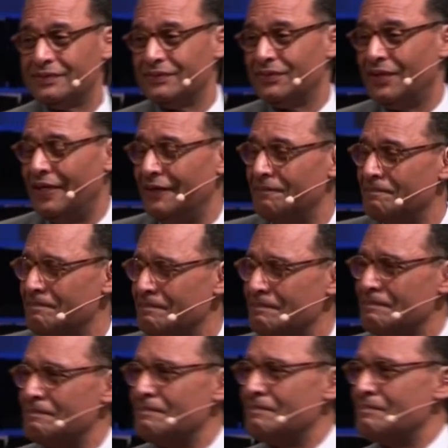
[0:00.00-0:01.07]
right?
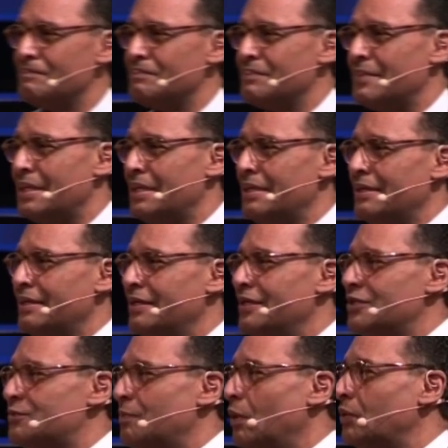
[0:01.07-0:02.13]
He
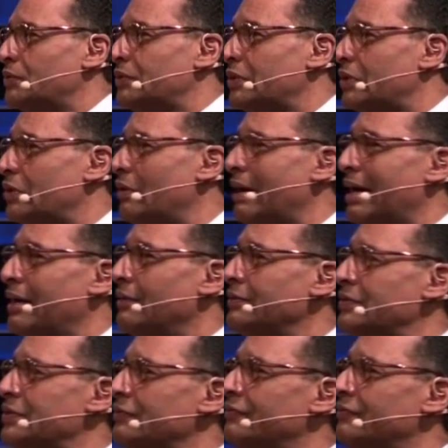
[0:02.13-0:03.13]
spoke to crowds of